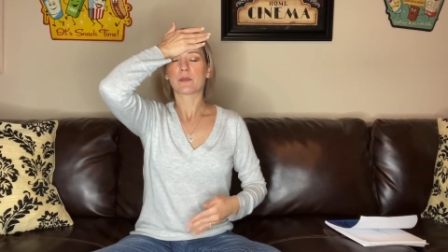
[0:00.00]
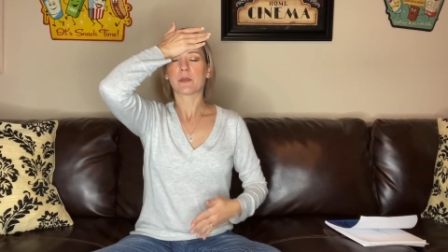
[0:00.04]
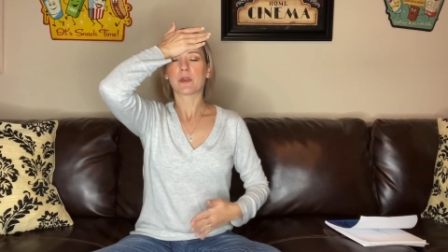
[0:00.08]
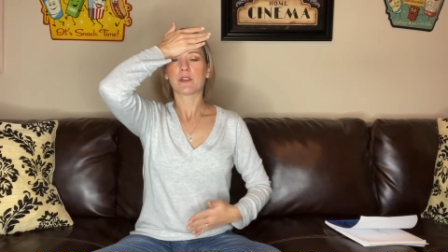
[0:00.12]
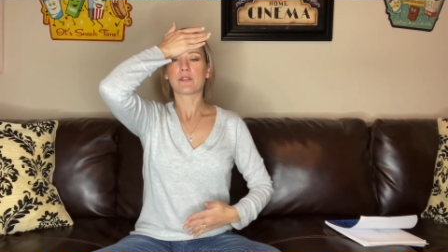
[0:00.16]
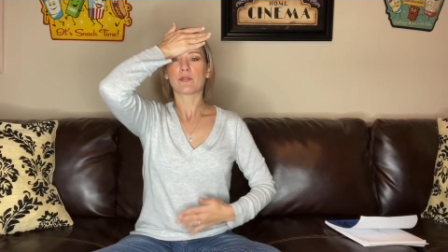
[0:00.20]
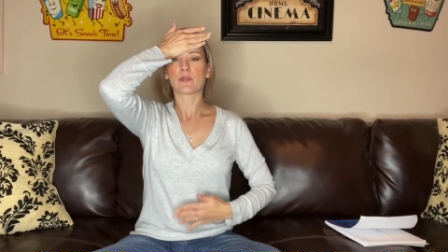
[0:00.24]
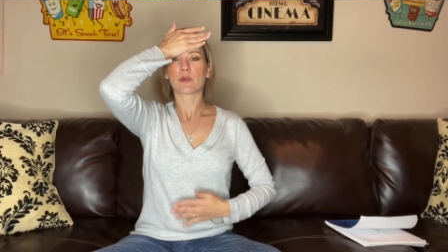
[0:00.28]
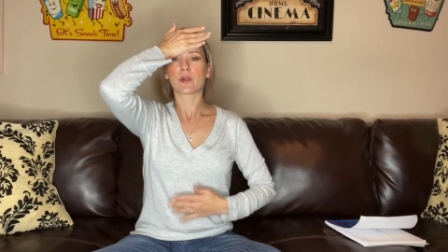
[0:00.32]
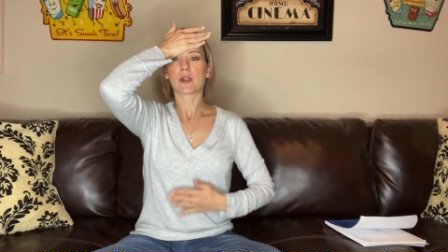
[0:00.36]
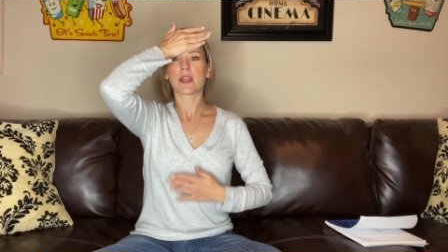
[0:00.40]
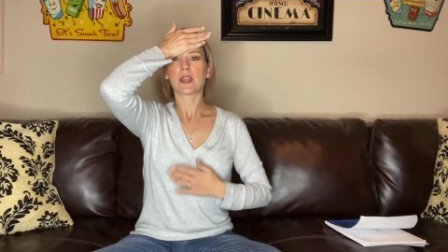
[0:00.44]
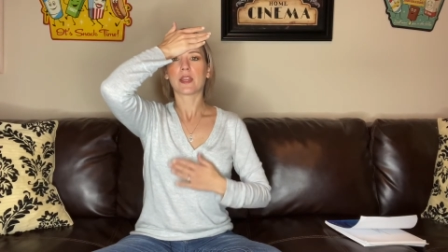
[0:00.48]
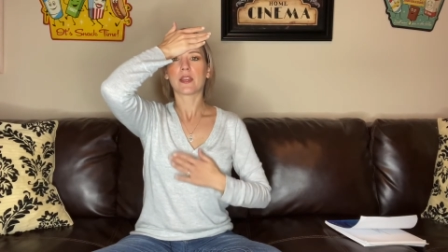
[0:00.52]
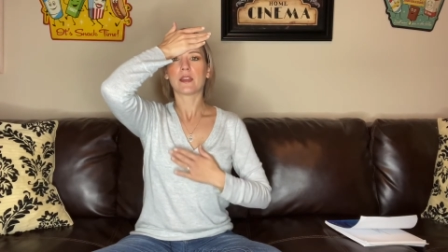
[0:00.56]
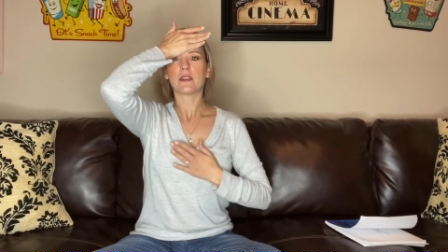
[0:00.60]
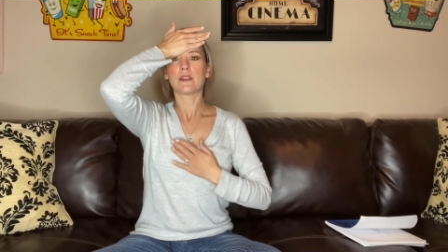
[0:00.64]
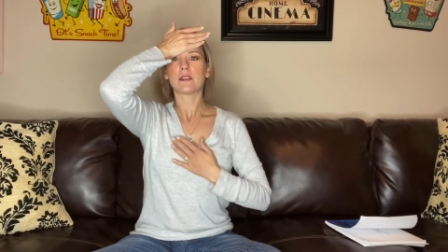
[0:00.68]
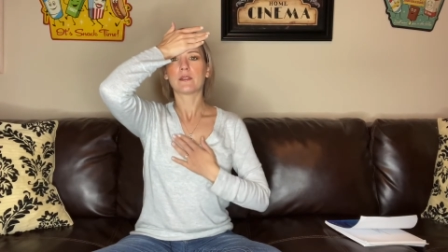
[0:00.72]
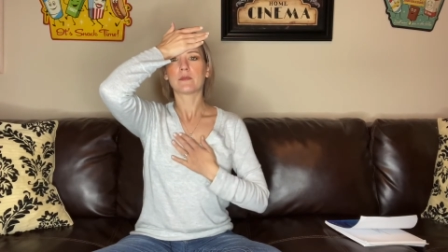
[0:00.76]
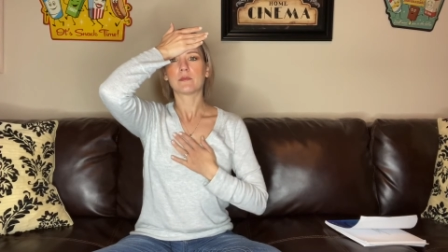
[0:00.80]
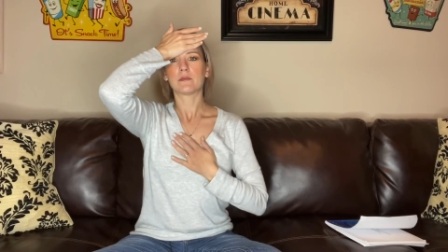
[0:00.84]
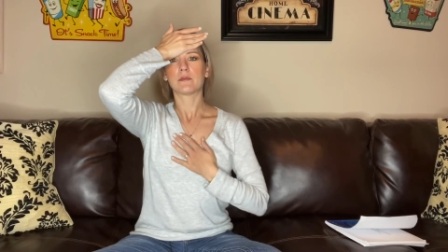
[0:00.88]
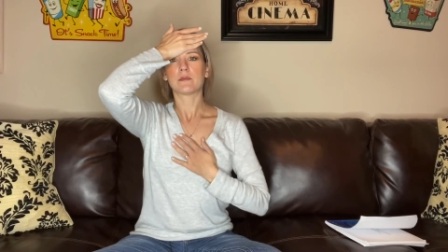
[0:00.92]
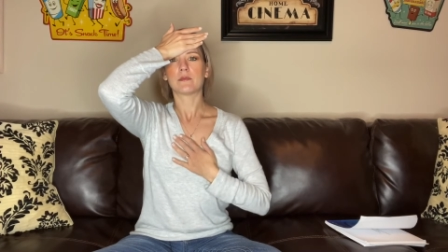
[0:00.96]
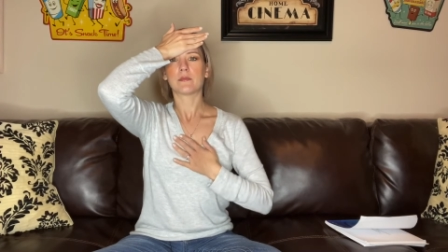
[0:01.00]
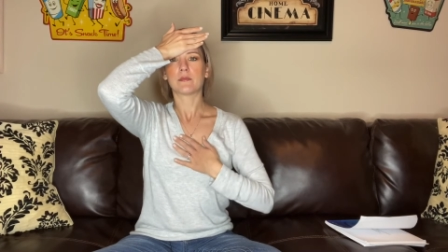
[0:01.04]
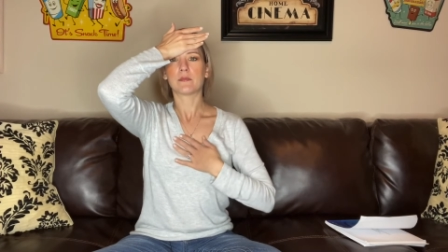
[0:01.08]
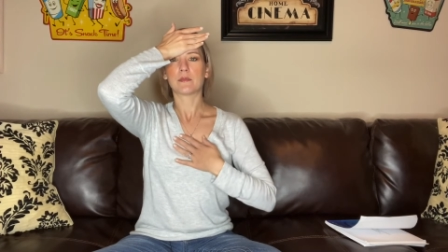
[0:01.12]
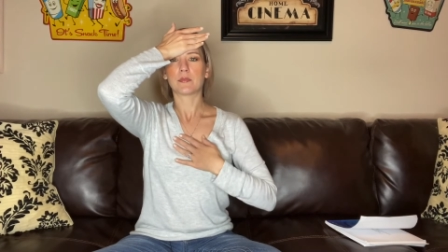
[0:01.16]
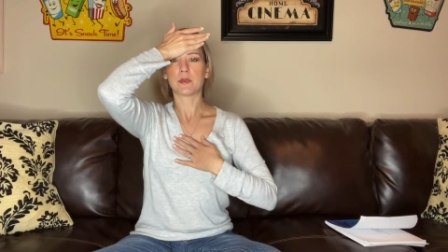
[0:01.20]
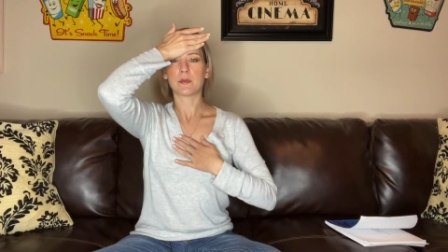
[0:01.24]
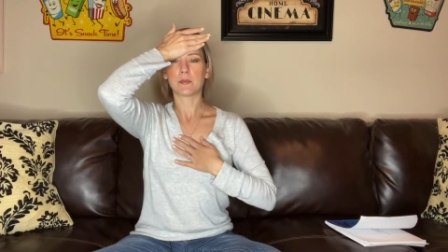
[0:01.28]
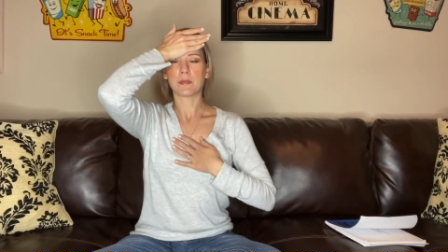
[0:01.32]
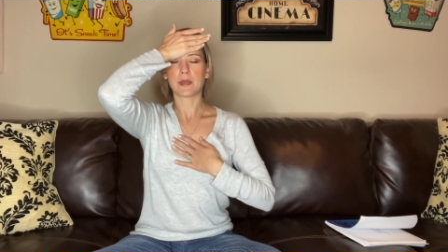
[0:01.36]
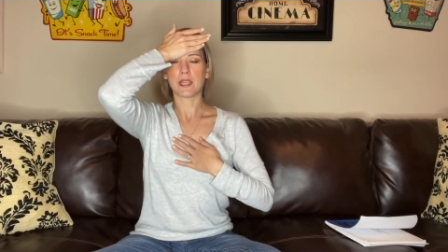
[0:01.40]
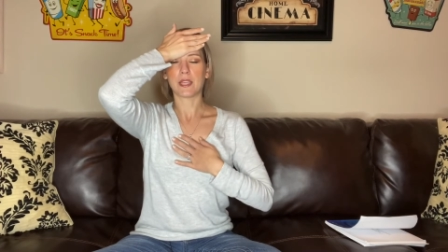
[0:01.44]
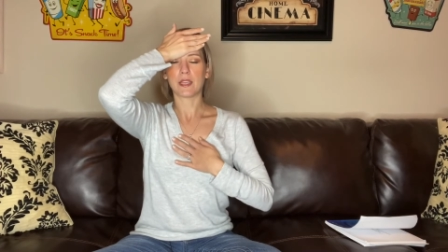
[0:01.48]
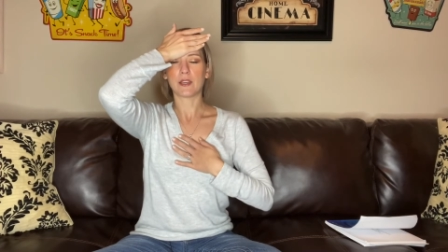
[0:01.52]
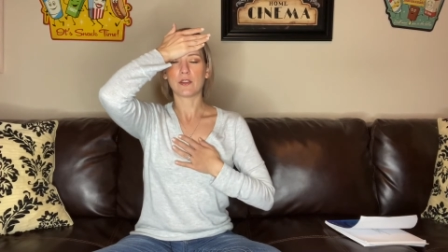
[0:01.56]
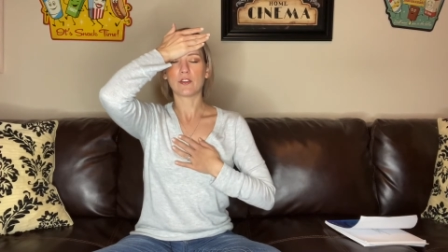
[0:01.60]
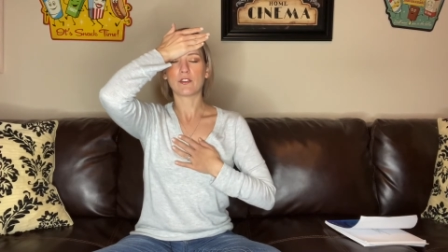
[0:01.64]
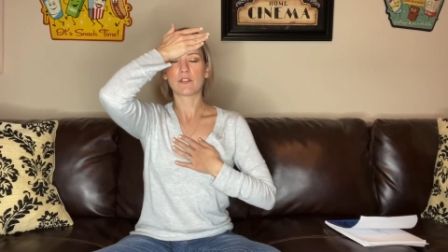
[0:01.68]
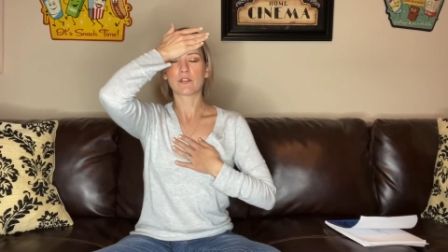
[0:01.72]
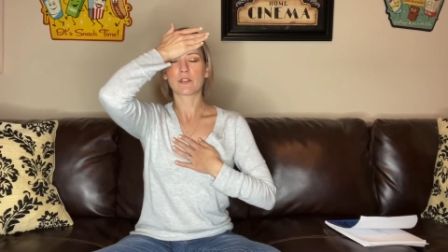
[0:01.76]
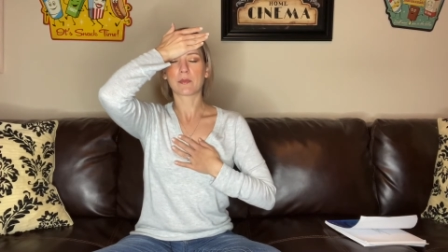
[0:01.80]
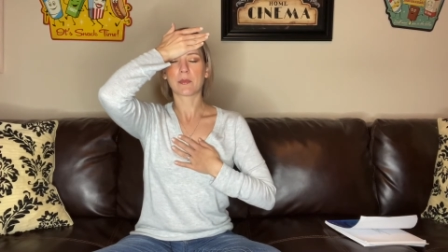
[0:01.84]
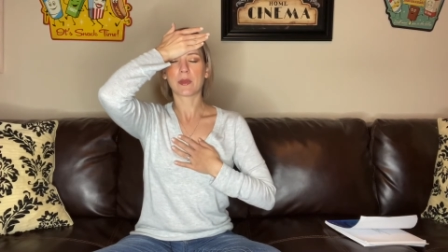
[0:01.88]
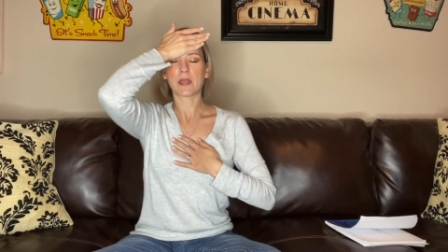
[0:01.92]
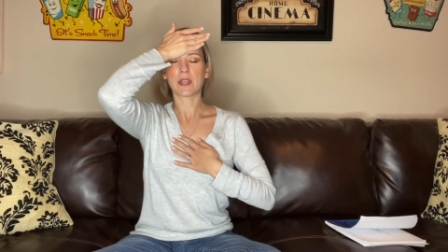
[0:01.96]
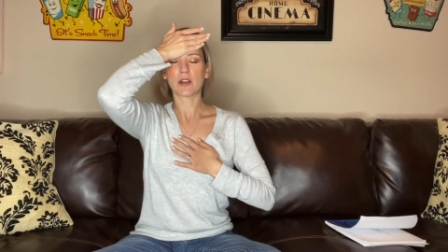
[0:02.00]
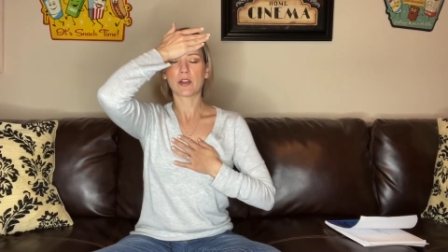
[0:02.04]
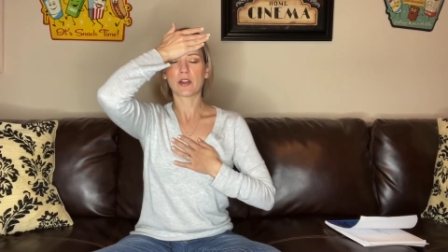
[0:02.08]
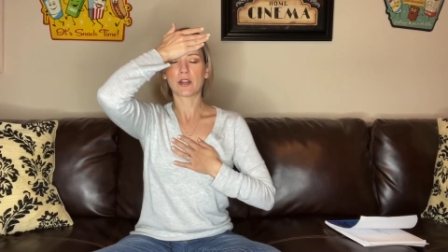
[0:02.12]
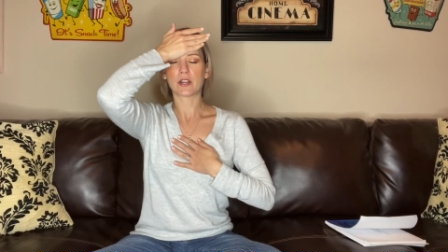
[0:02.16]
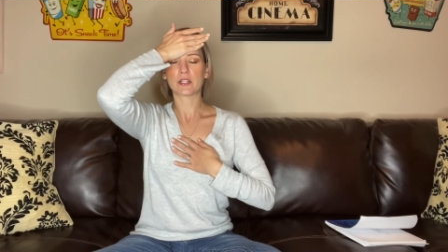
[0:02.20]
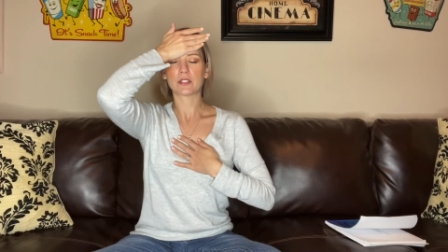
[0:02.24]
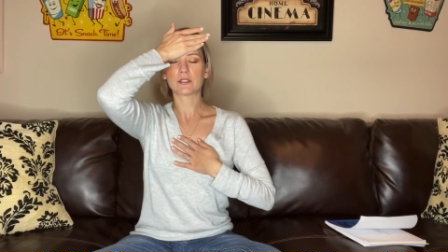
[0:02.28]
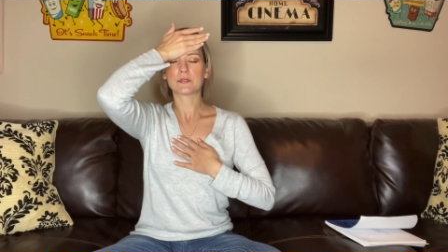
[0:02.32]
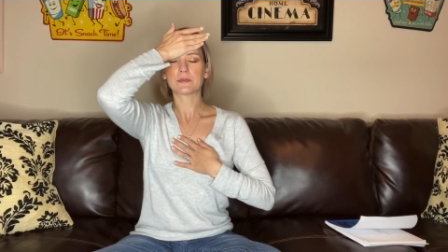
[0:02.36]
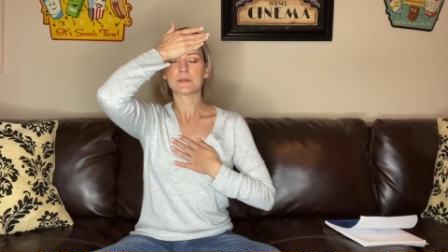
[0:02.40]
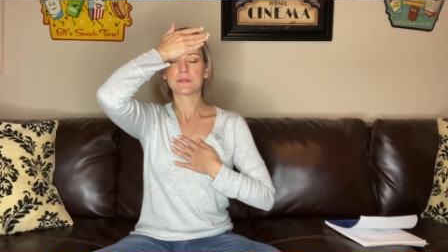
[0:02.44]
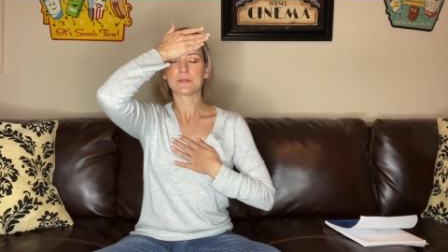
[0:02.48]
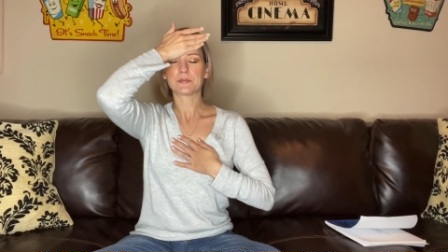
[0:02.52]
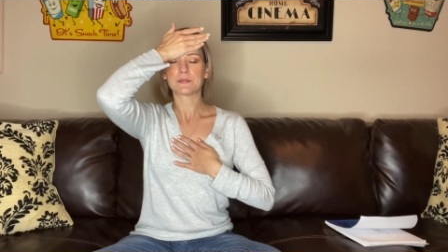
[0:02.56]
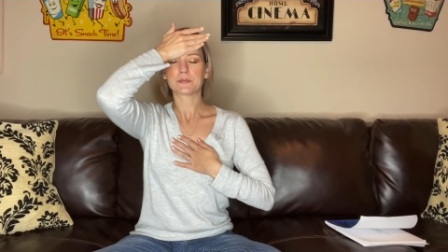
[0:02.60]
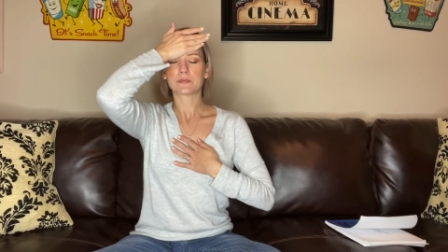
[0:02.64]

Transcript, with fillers: my forehead, put my hand over my heart,